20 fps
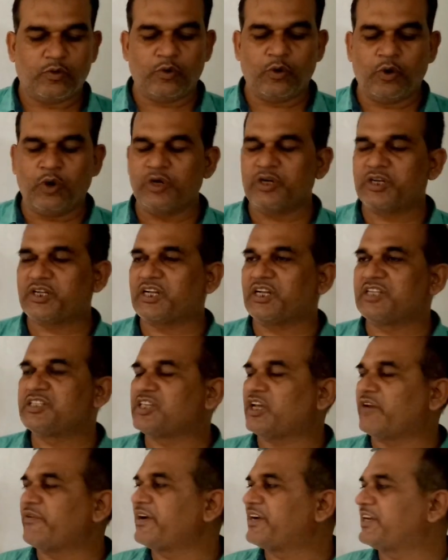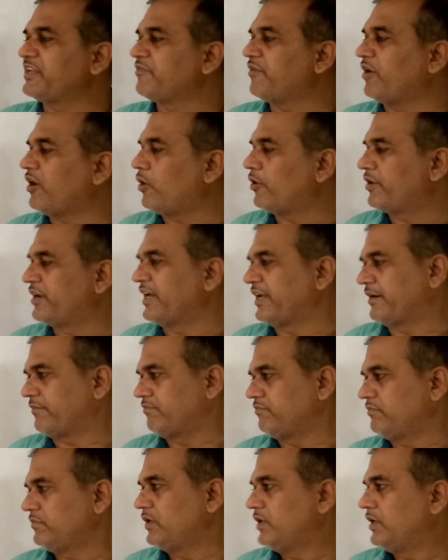old conservative
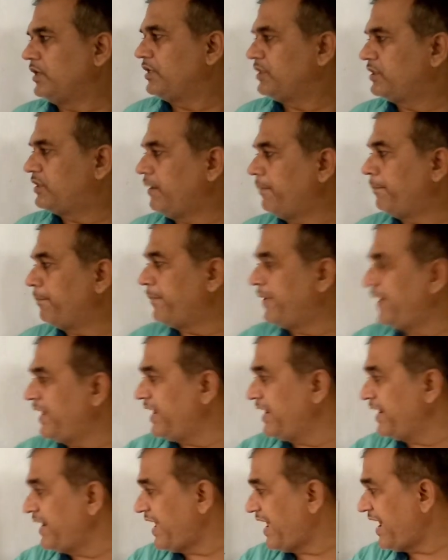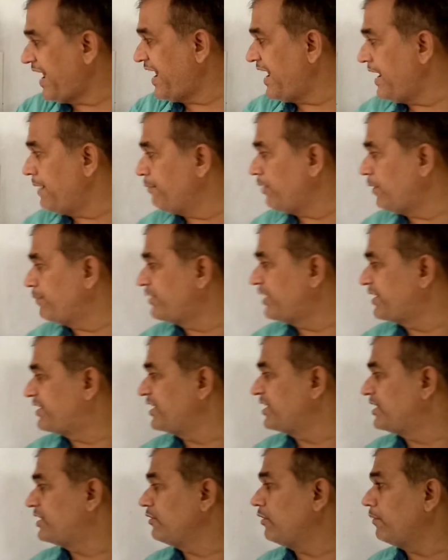order. The main aim of the
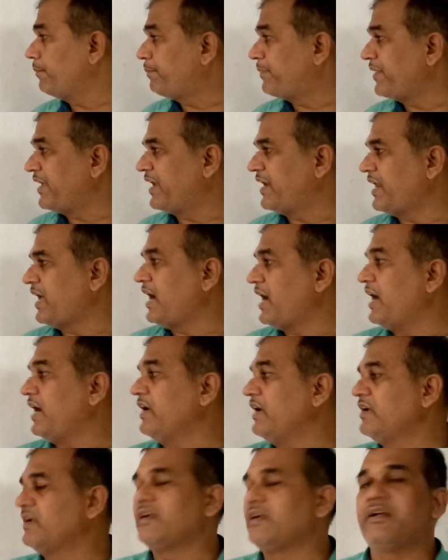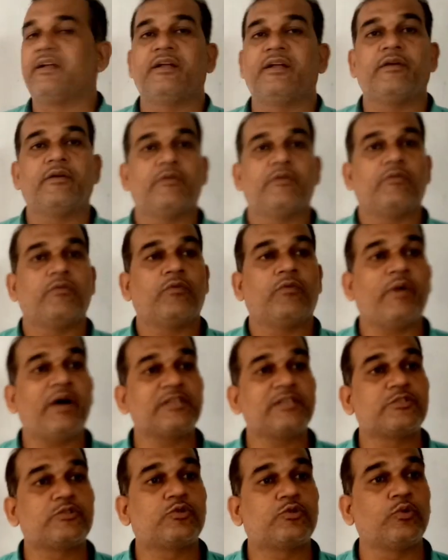Treaty of Vienna
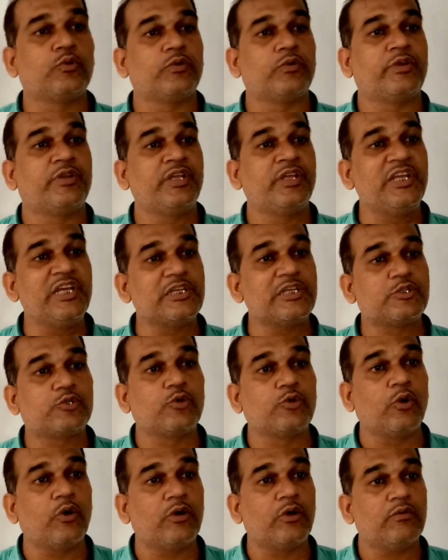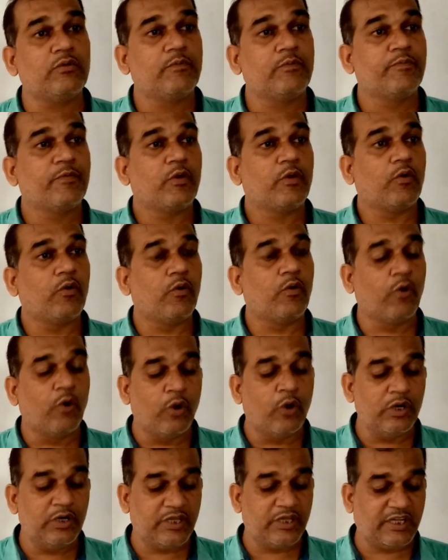was to restore
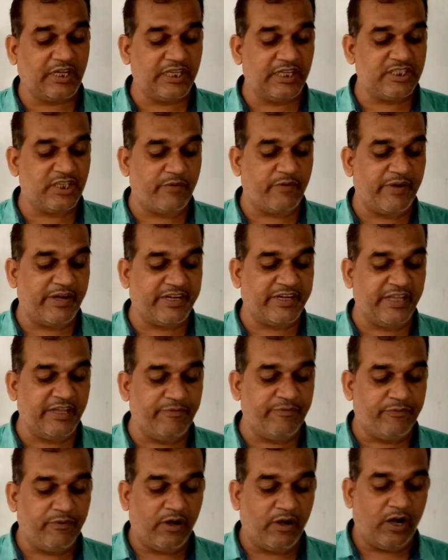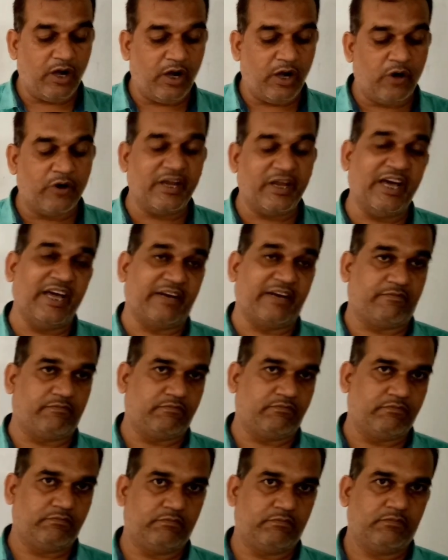old conservative
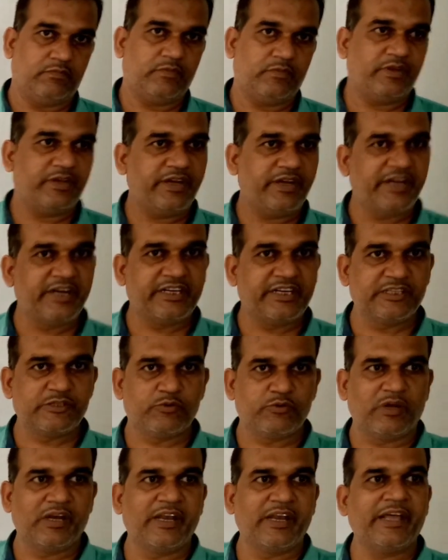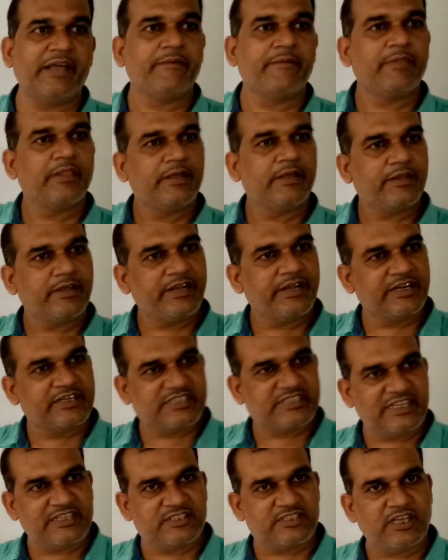order. It is only
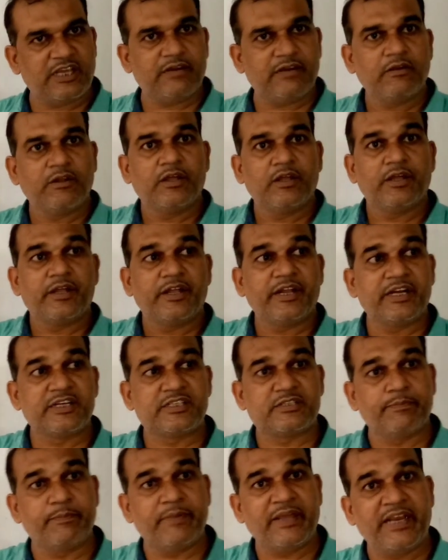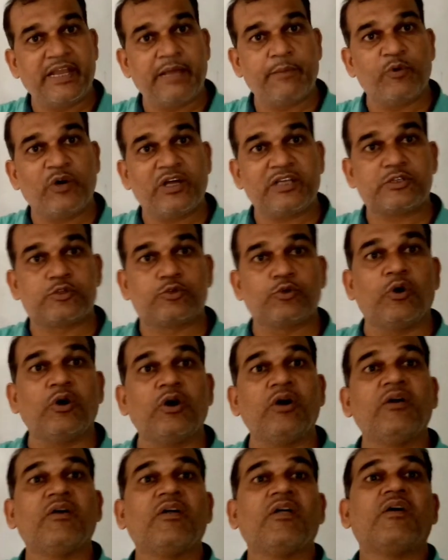its answer. Its main aim was
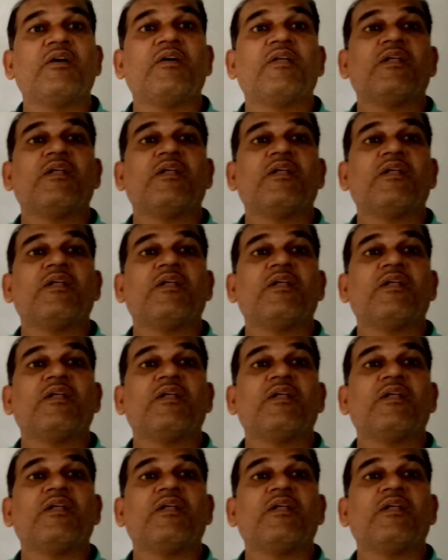to